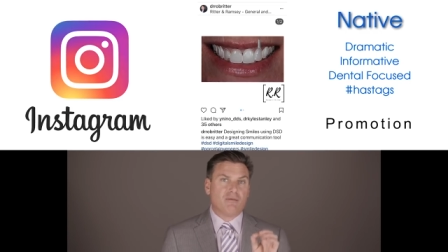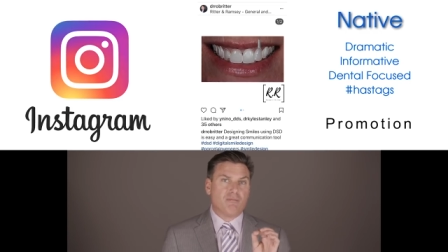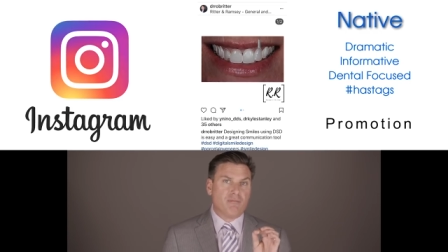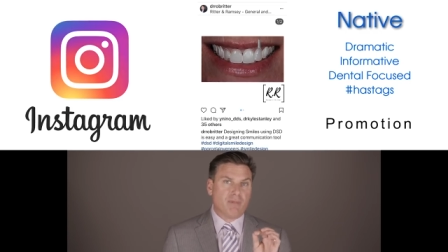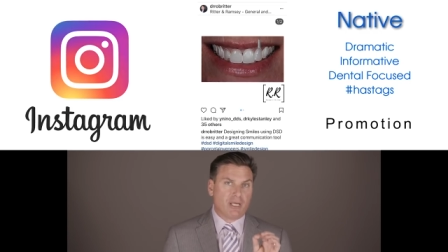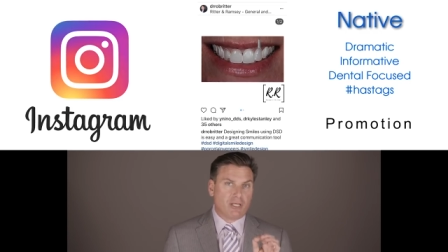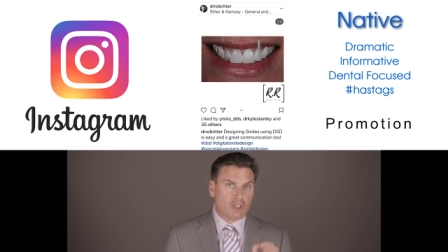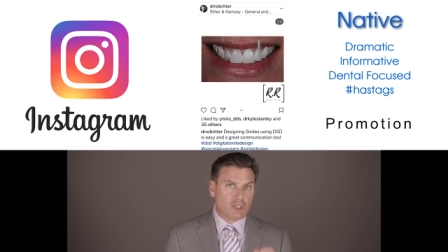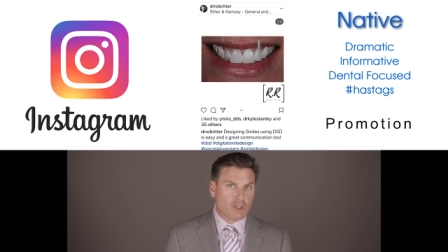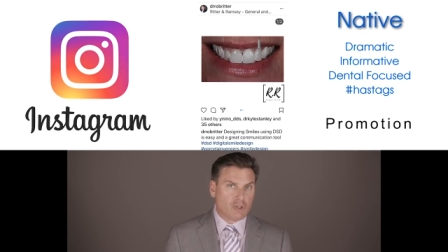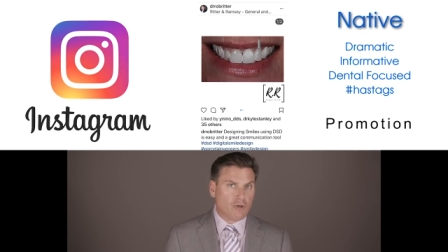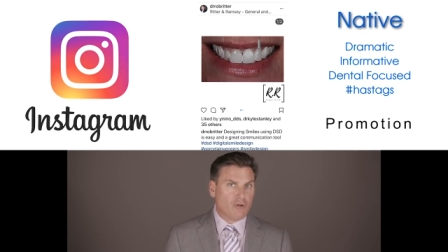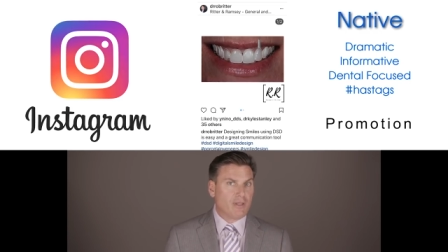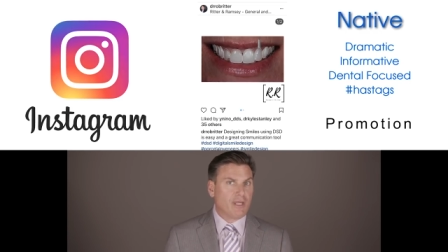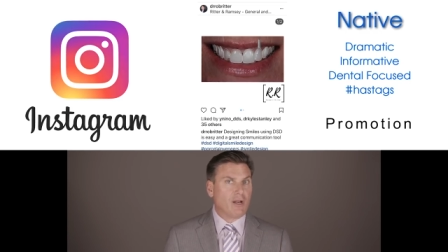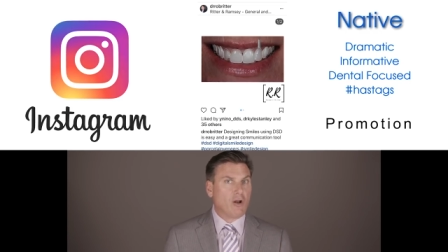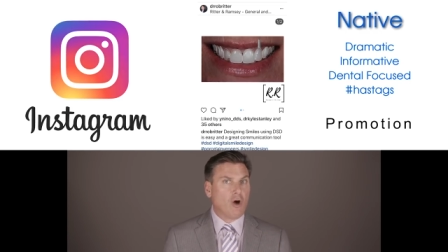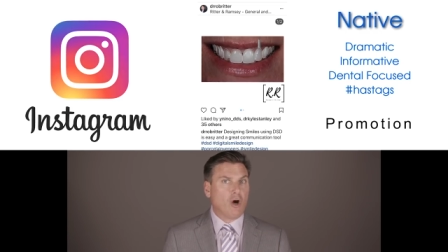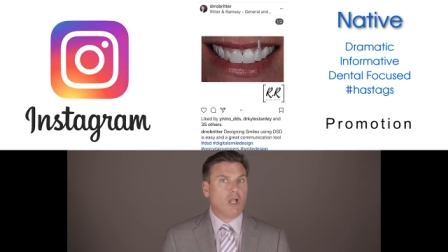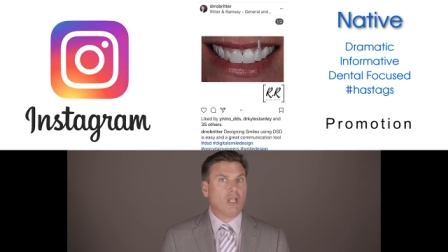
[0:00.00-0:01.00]
Make sure
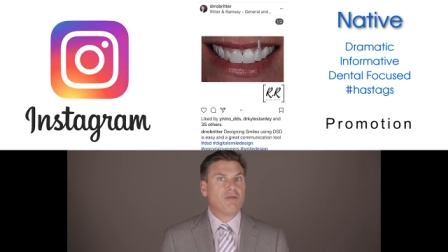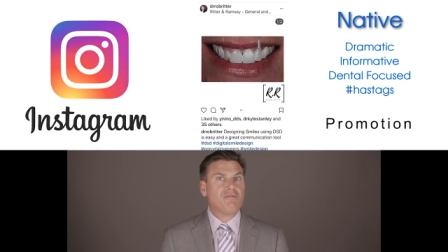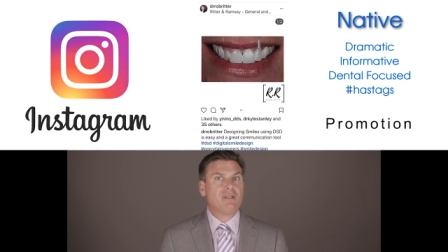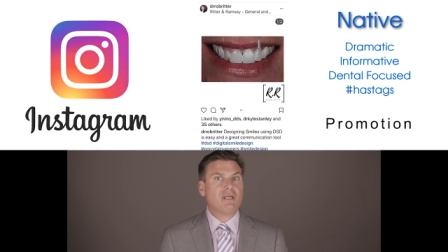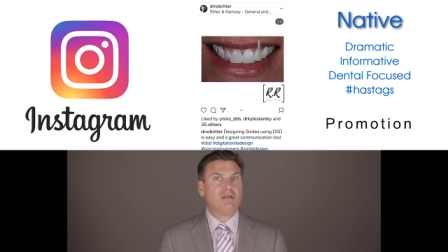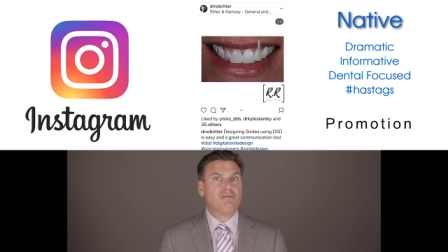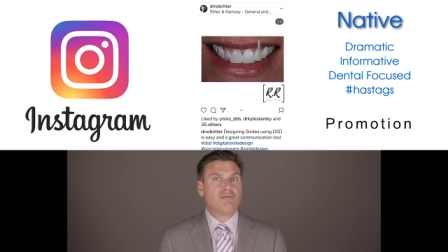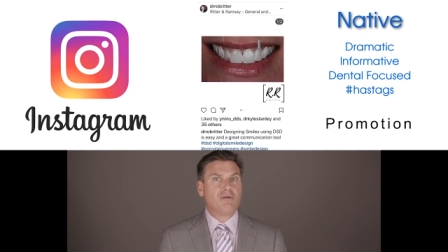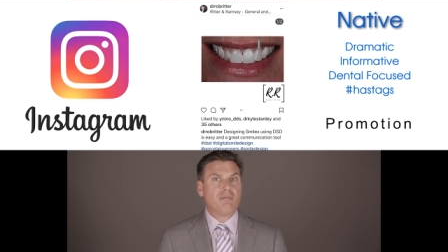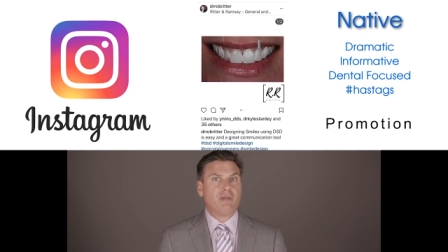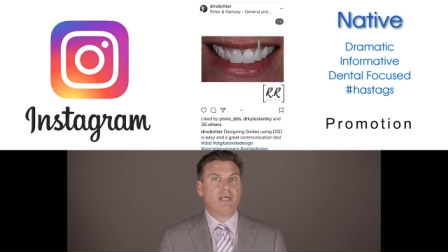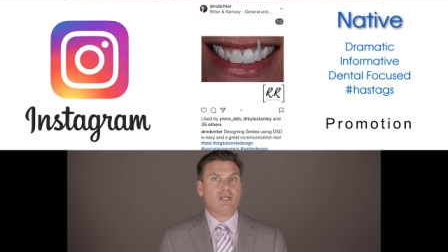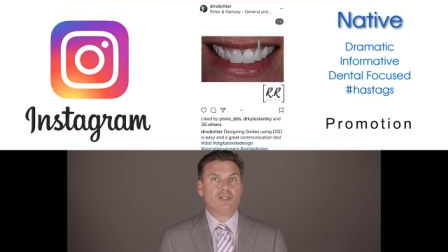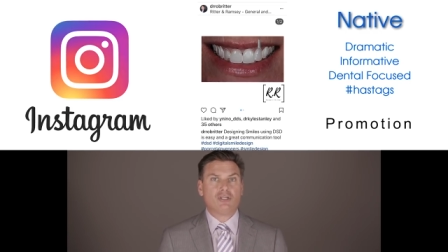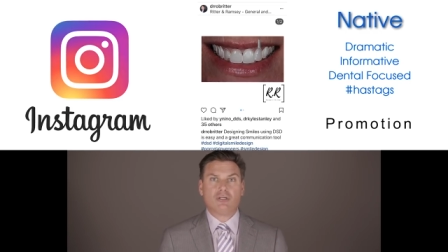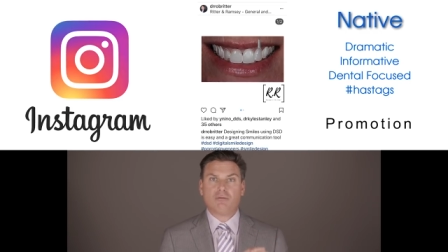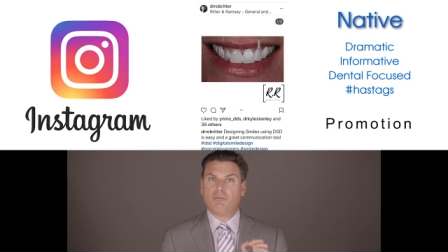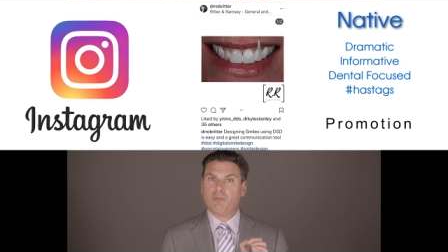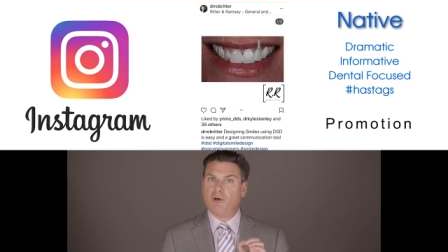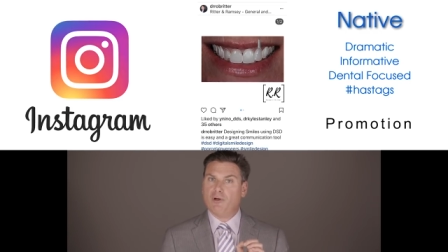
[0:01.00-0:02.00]
that all of the
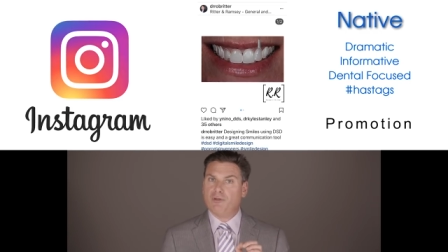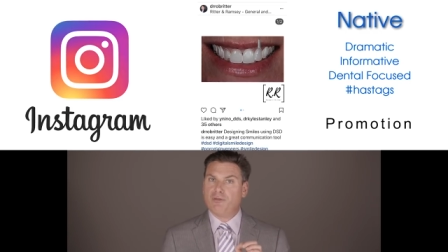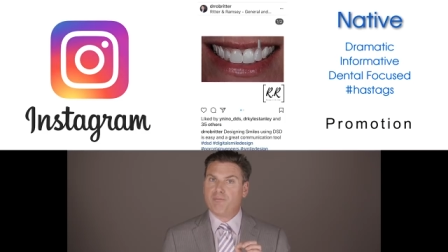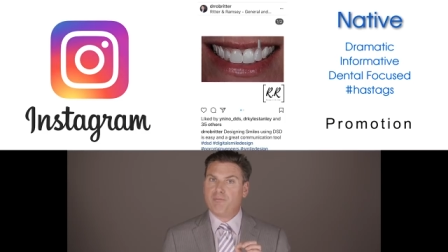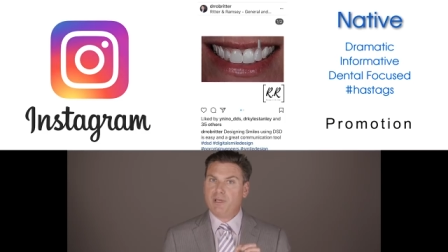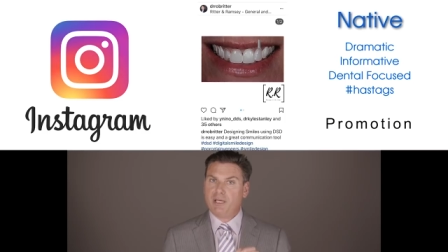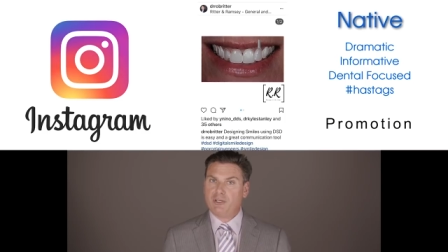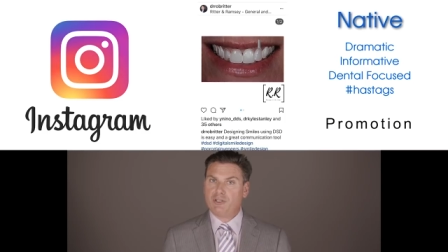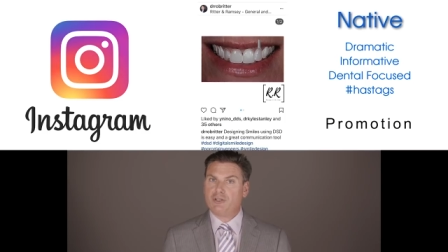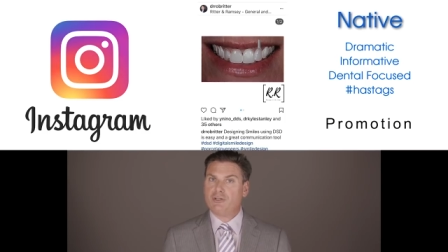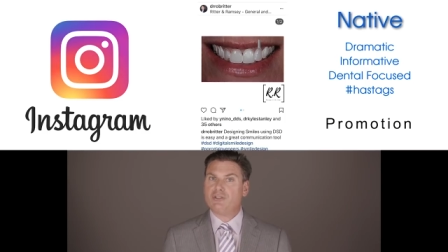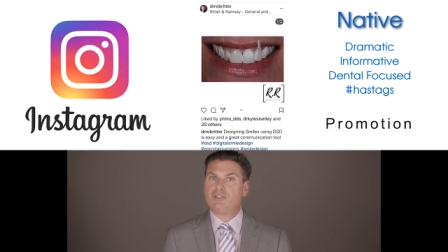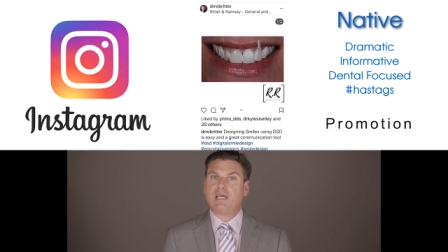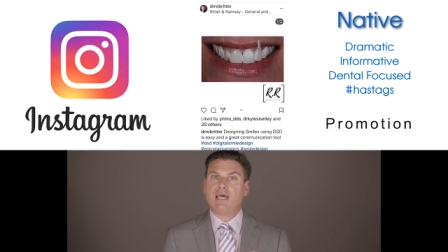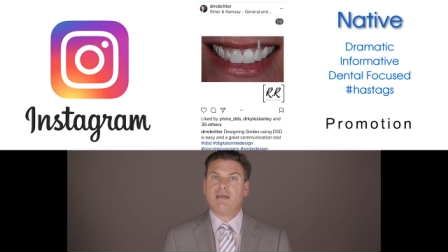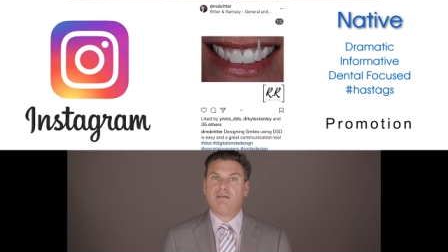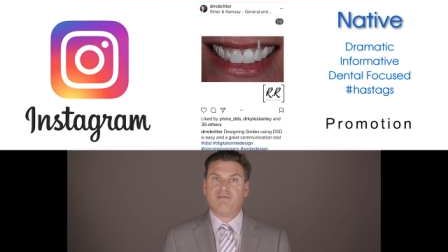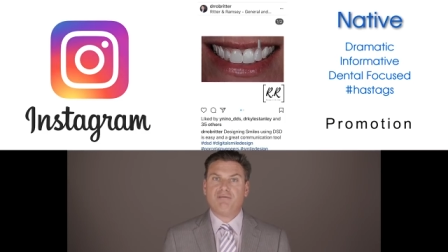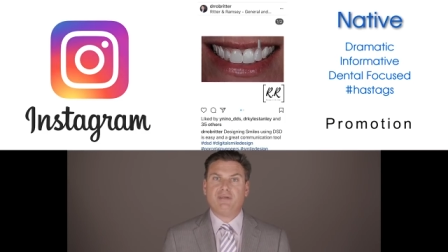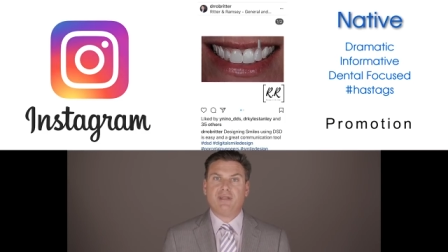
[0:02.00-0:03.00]
information, both pictures
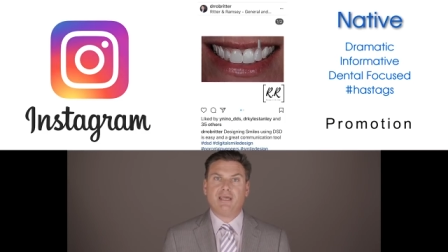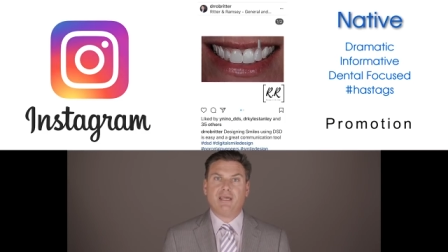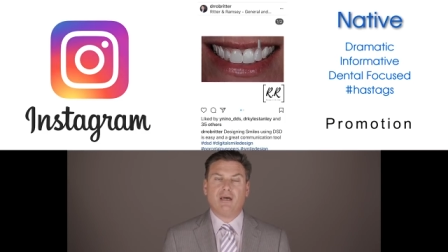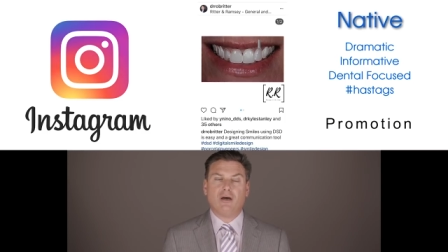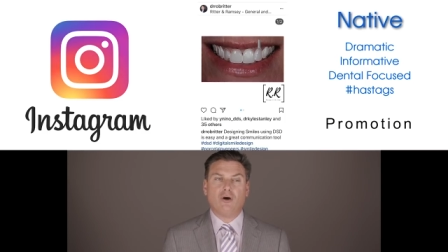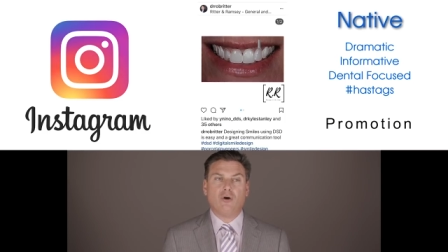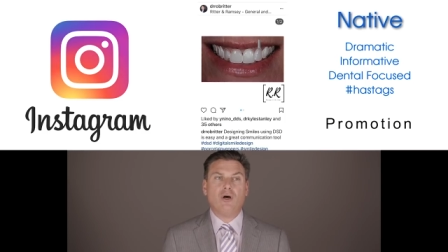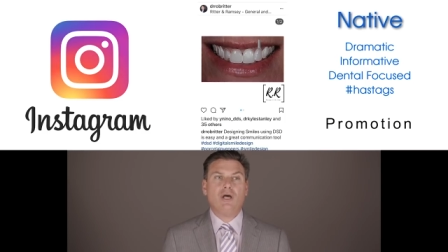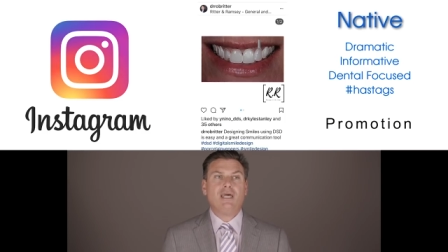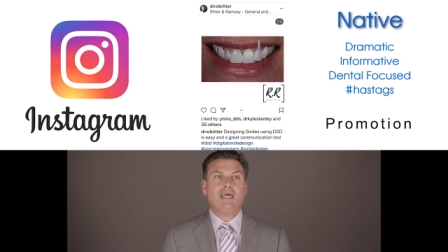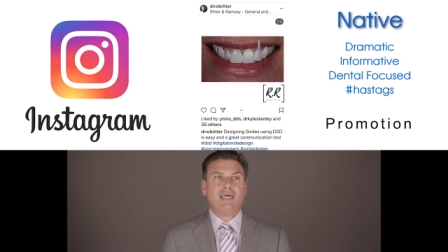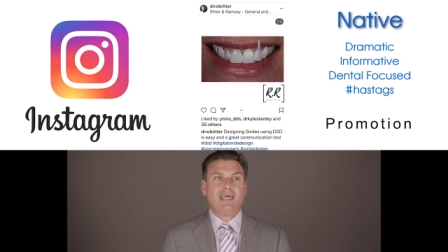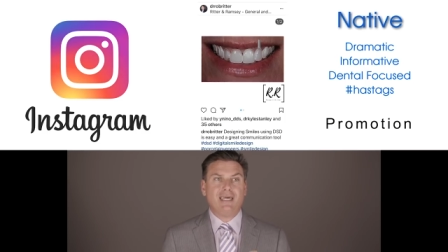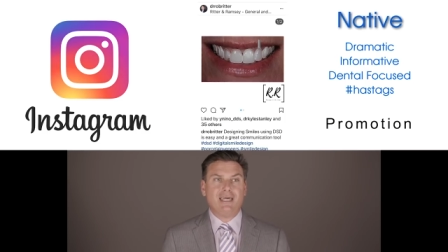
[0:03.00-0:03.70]
and video,